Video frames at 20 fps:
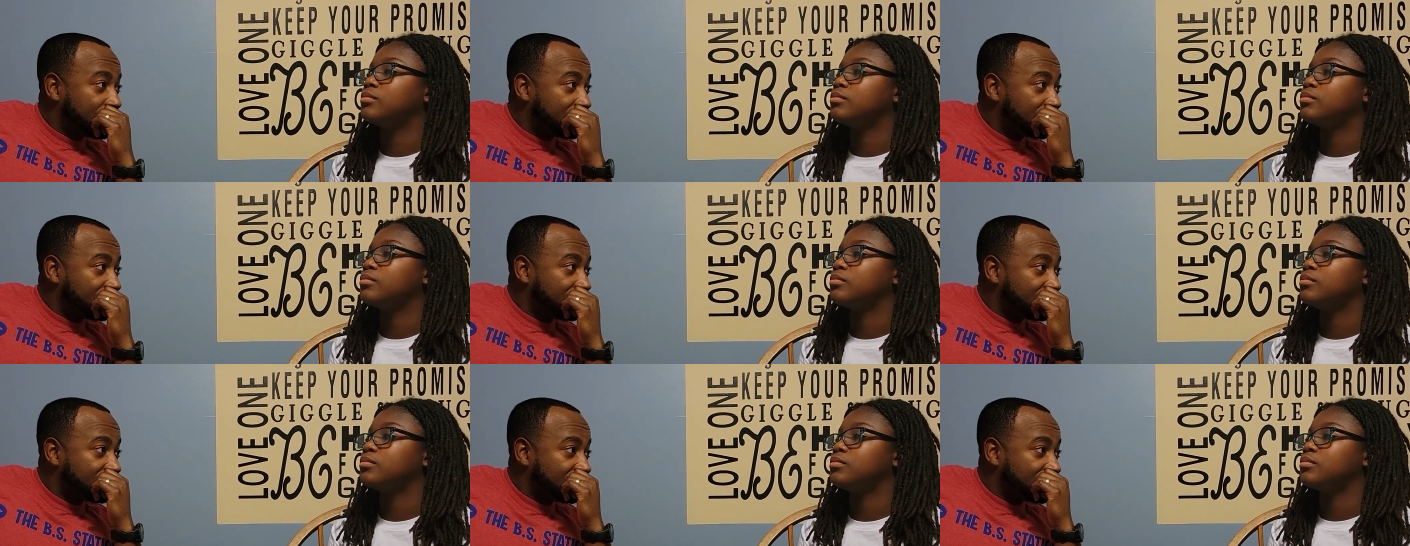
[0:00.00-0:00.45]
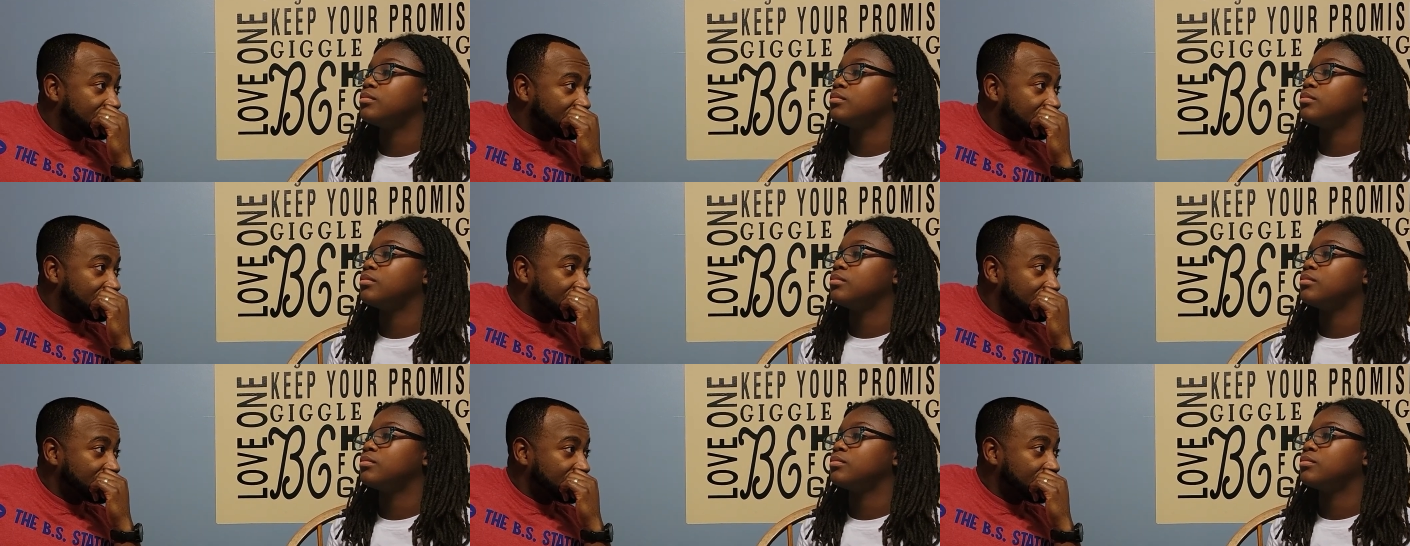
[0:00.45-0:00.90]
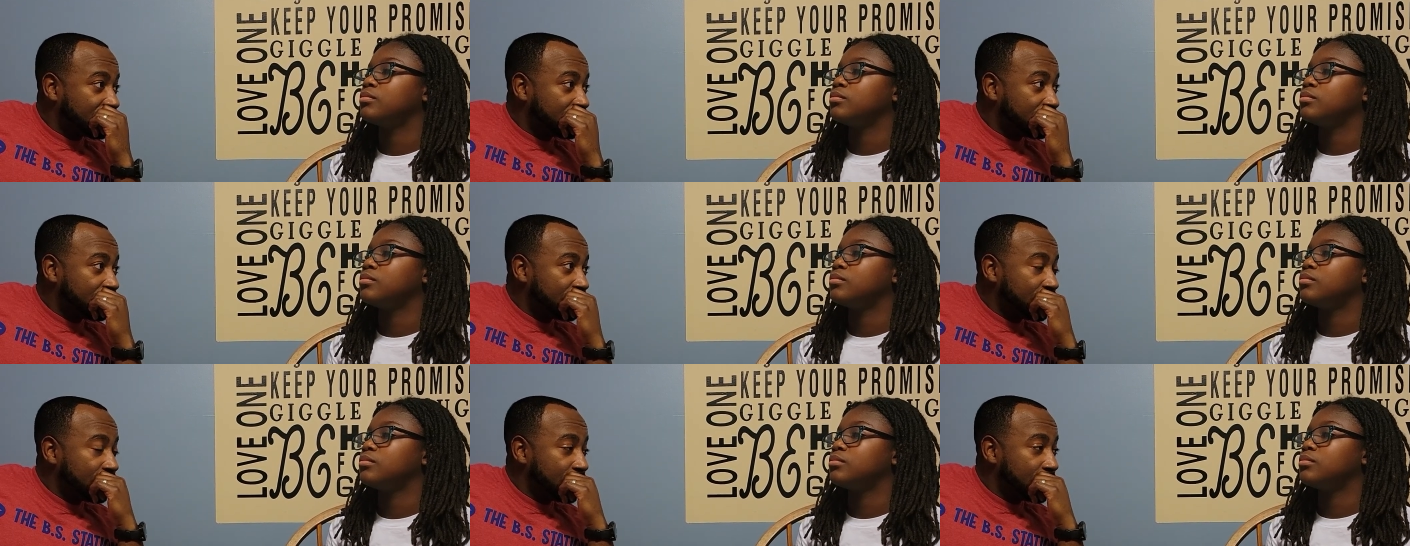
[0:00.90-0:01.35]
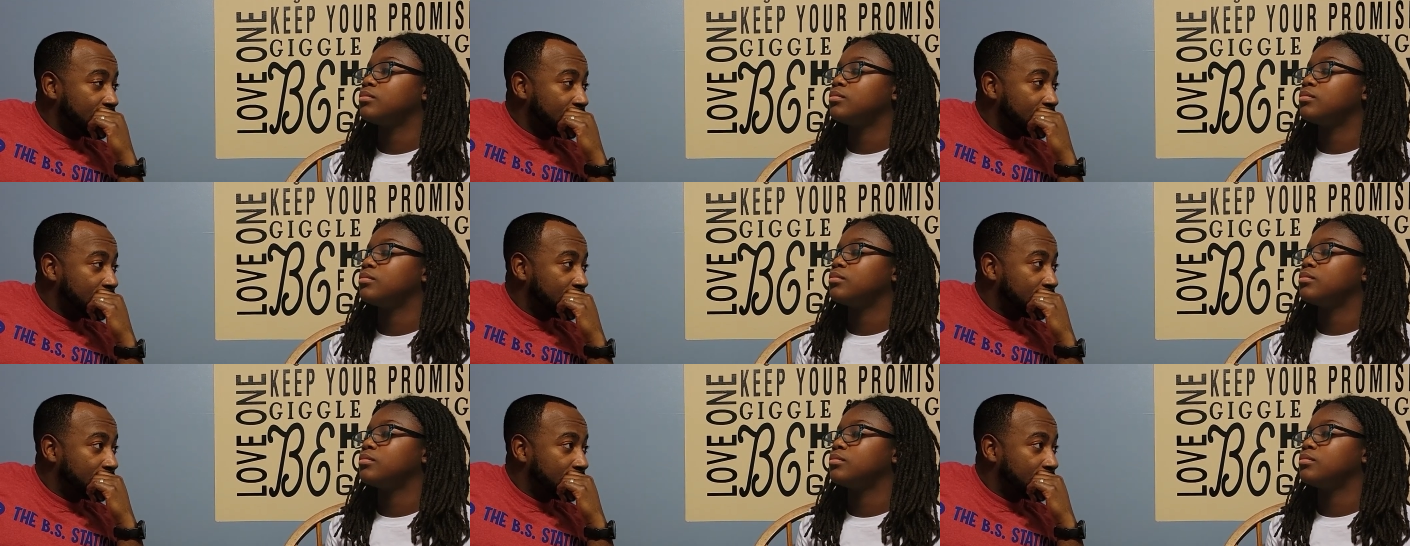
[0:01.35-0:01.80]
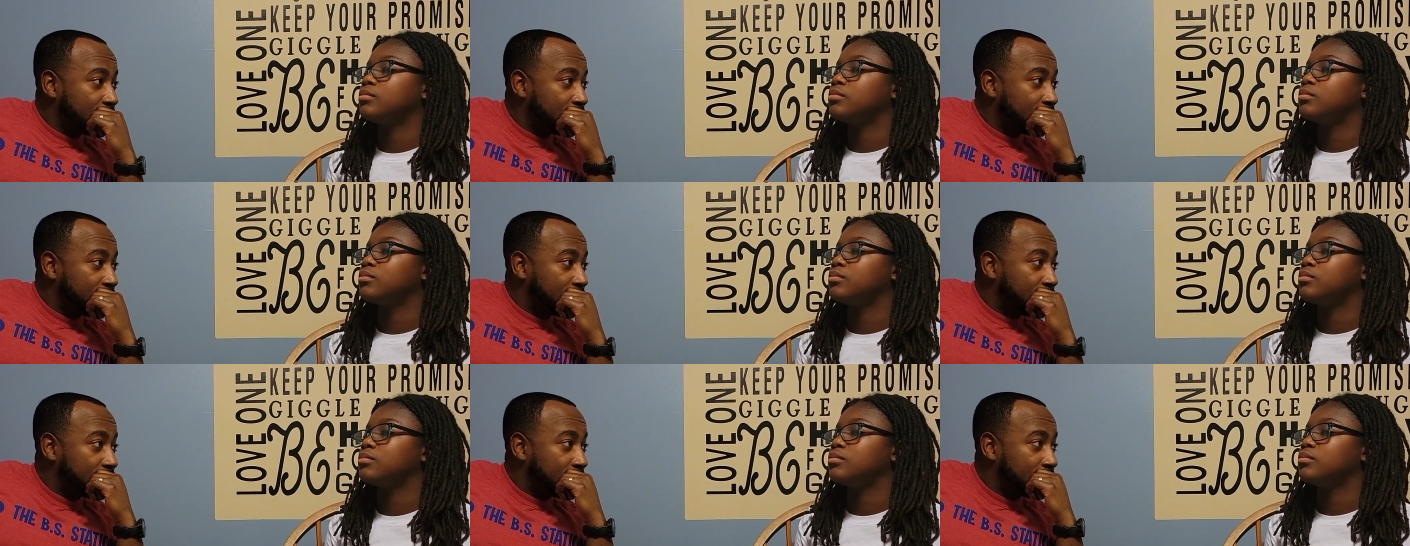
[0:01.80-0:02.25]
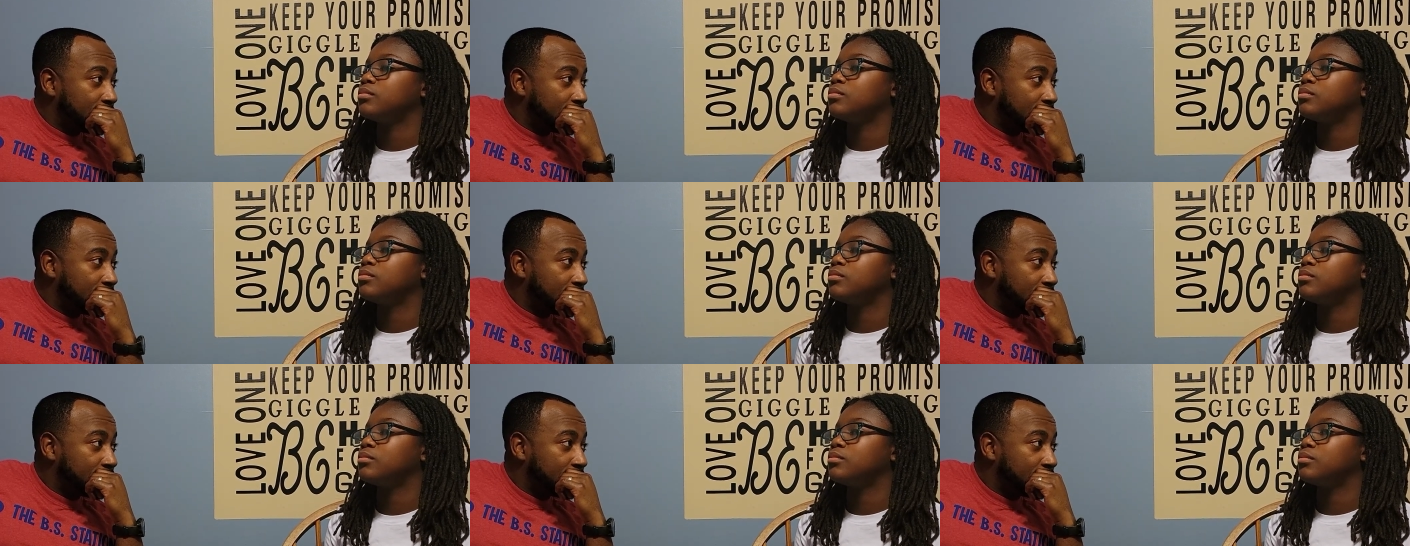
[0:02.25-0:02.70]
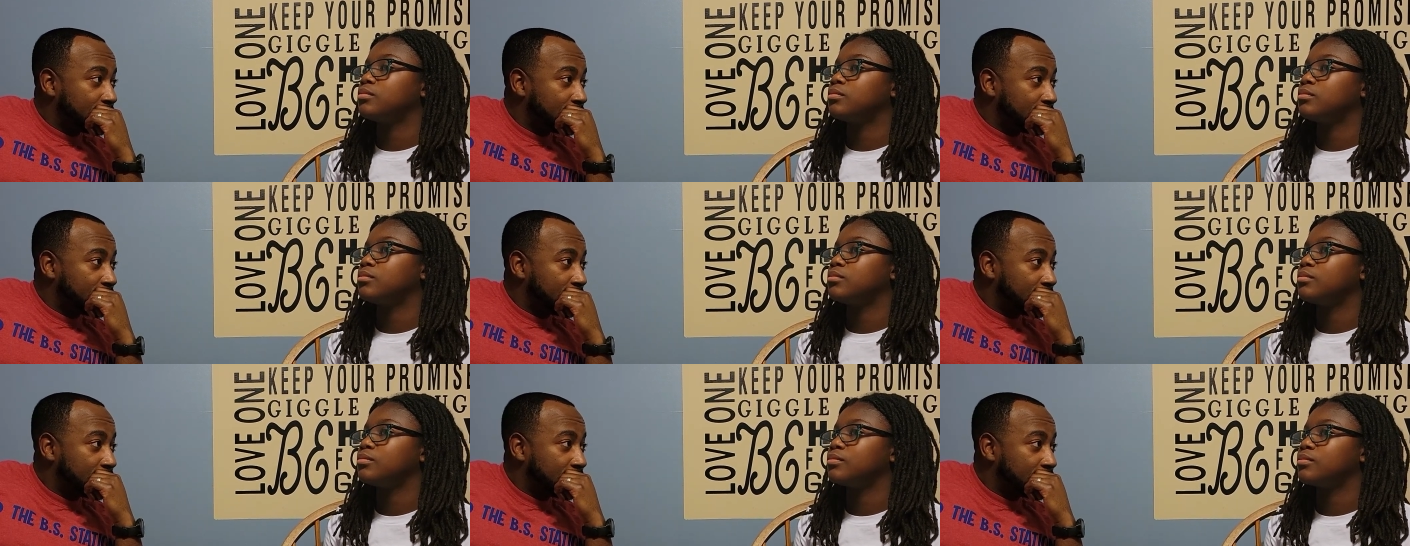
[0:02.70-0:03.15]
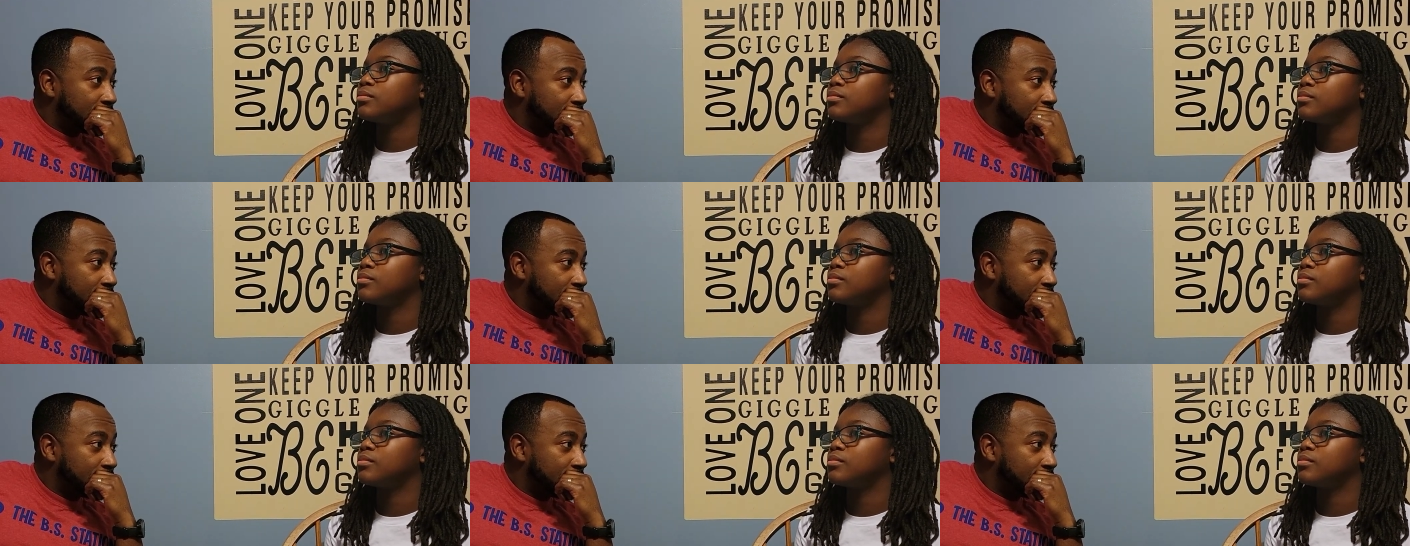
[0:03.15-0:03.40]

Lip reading: No one is speaking in this clip.